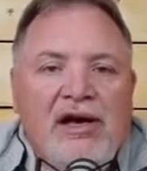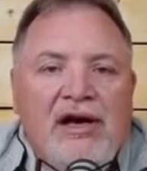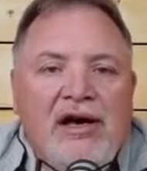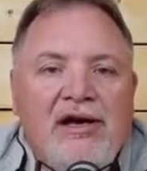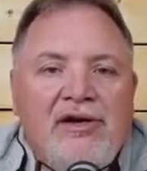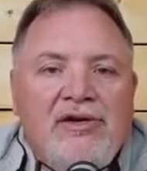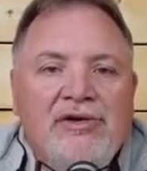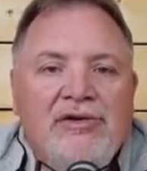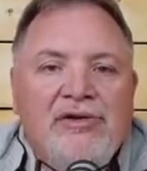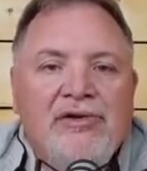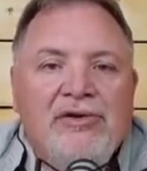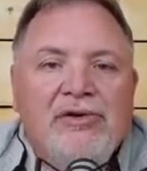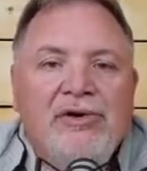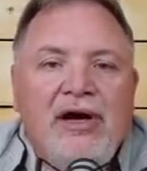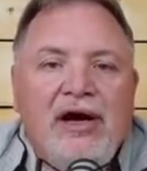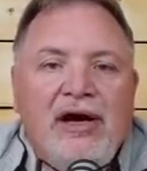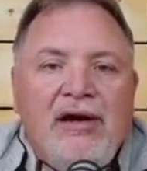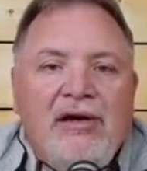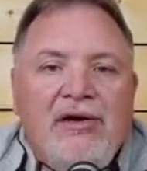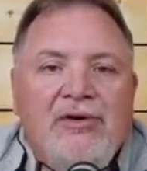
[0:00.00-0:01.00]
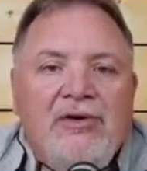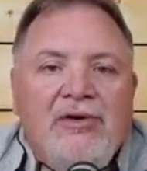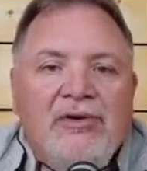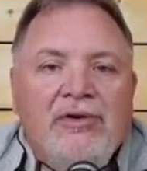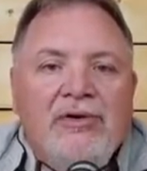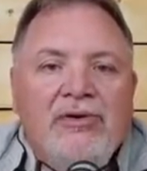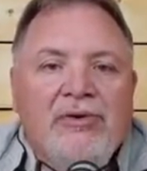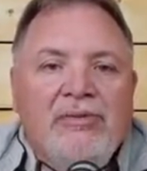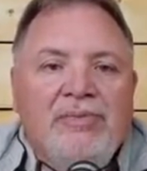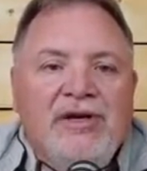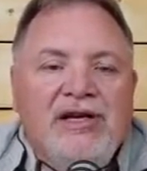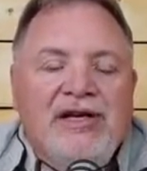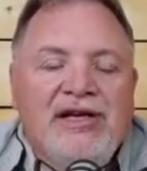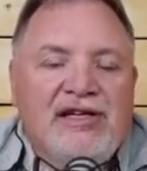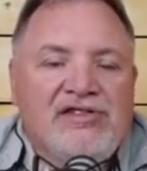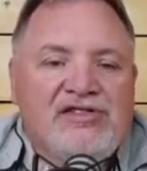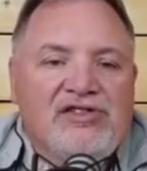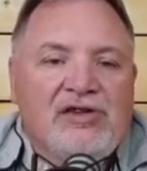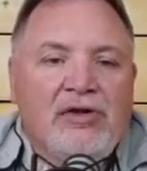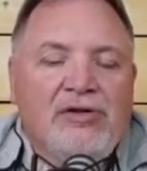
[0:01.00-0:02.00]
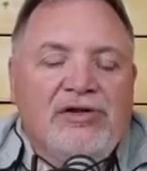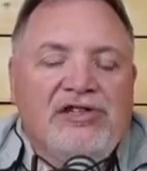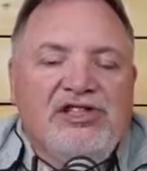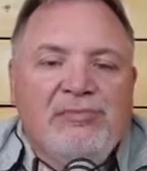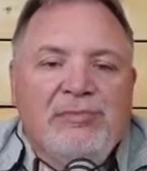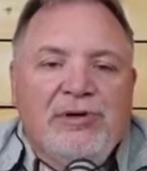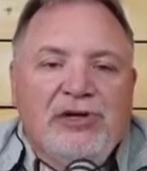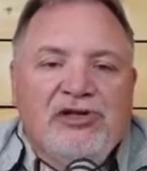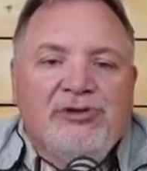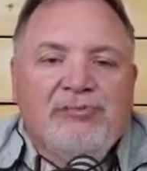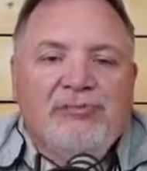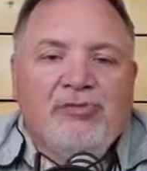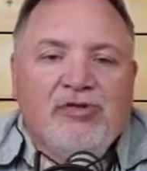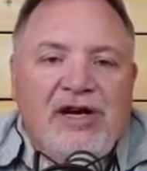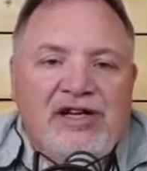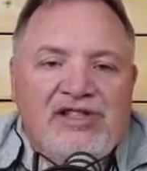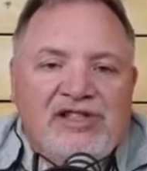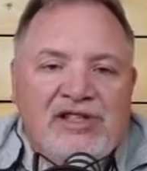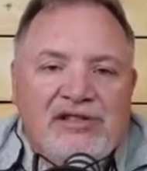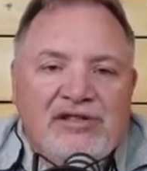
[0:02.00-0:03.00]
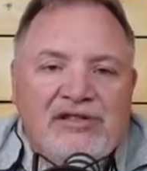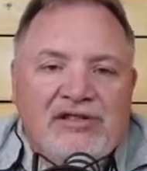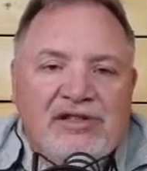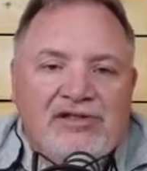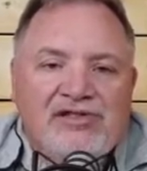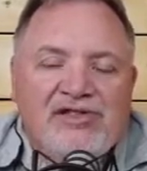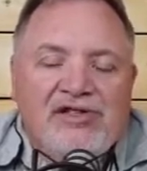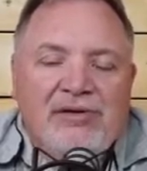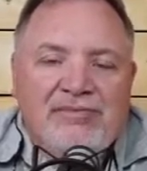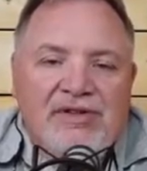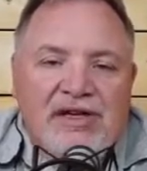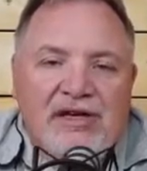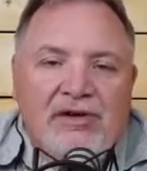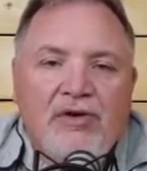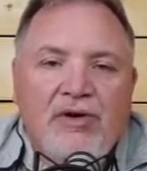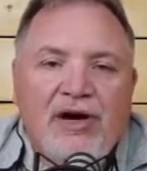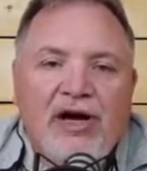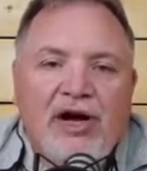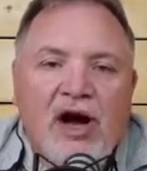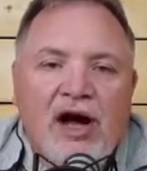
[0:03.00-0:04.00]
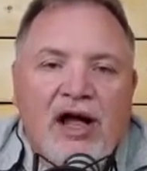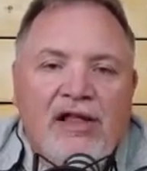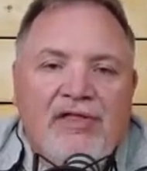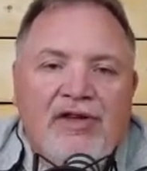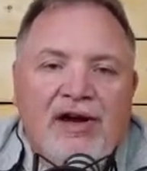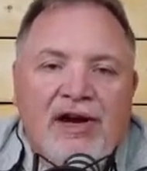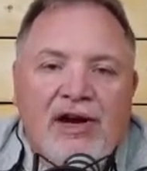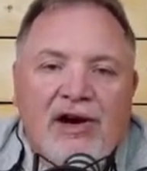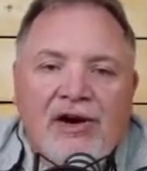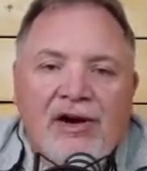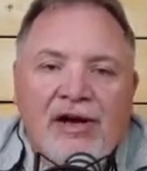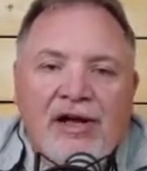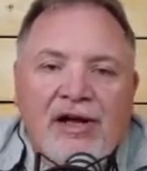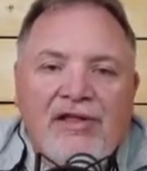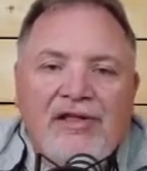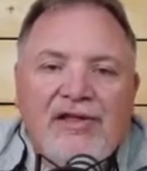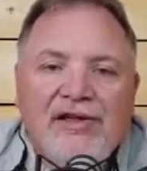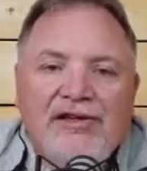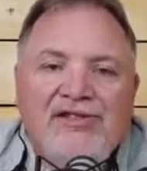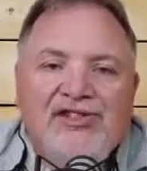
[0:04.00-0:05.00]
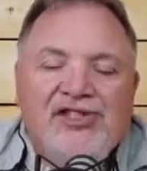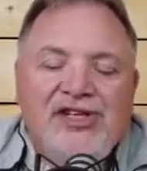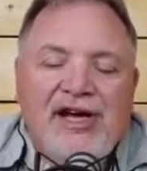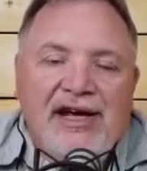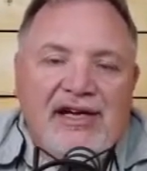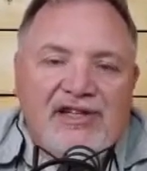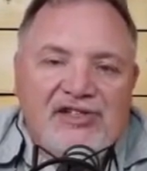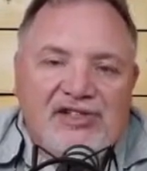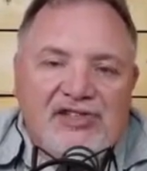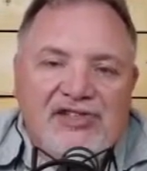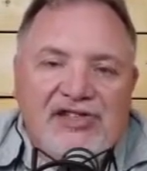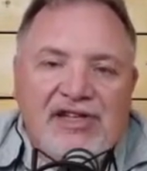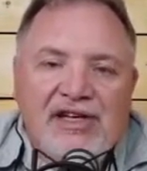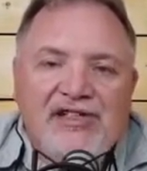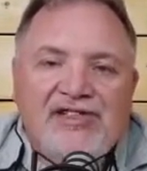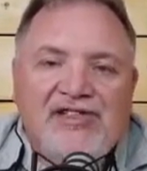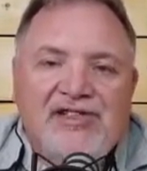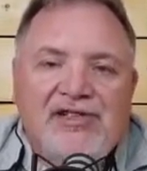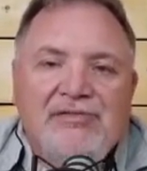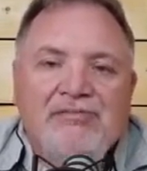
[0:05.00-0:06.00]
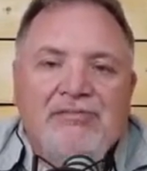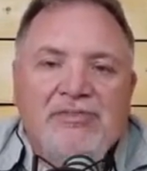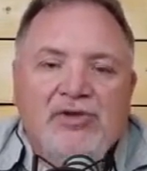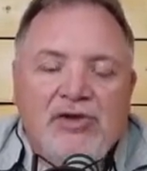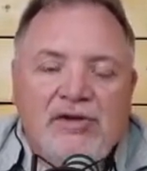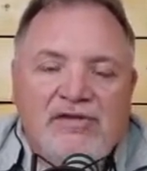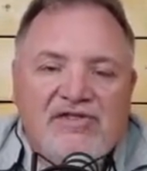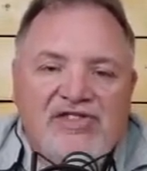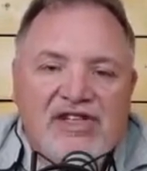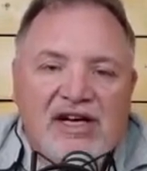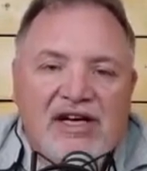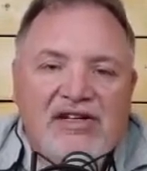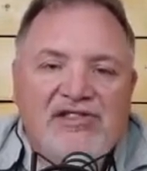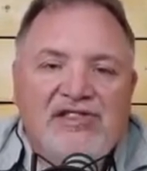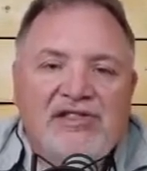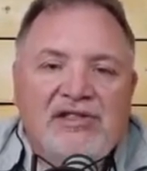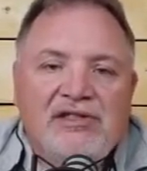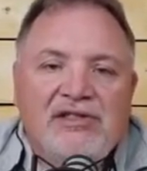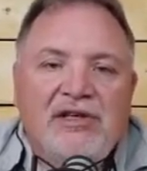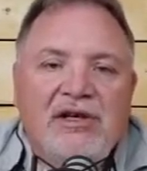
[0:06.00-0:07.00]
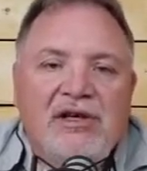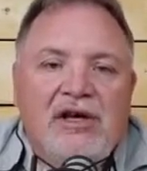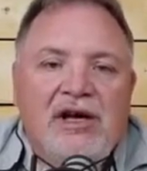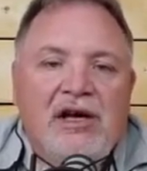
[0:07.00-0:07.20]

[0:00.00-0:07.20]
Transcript: who who because the Holy Spirit's present, there's something going on there that changes us and moves us and